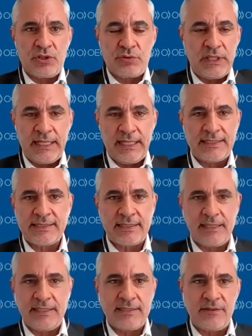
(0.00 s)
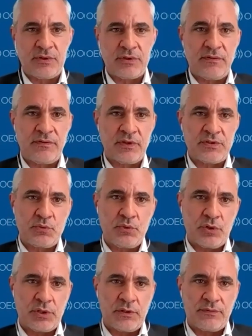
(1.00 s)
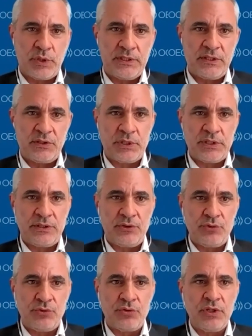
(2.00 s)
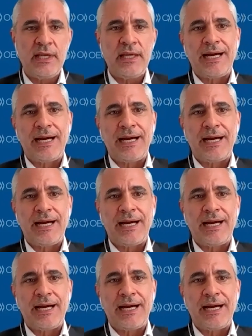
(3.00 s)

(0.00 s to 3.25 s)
to the latest statistics for the first quarter of 2022